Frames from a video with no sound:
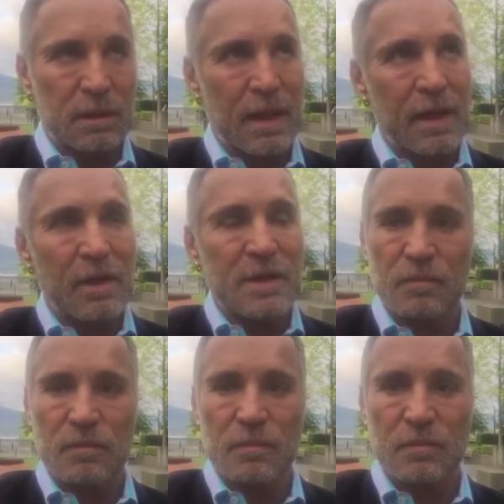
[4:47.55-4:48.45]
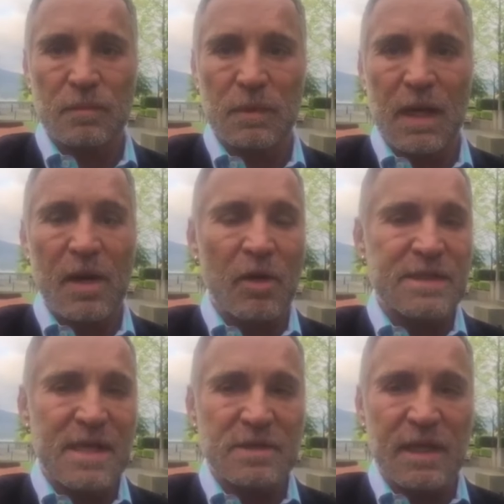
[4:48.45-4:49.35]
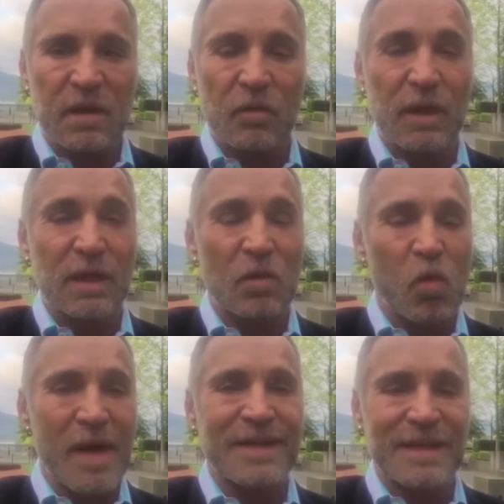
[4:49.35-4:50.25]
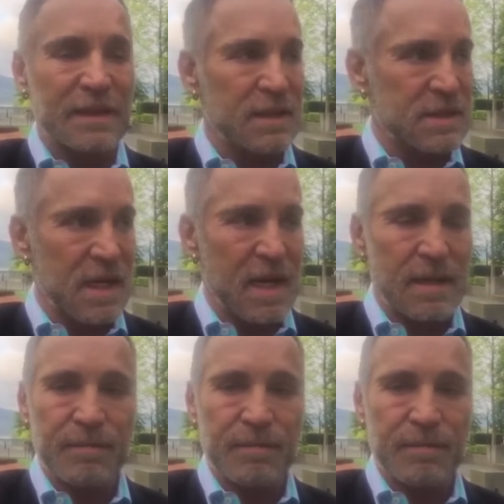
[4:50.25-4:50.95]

Now, I know it sounds like a really weird thing to say.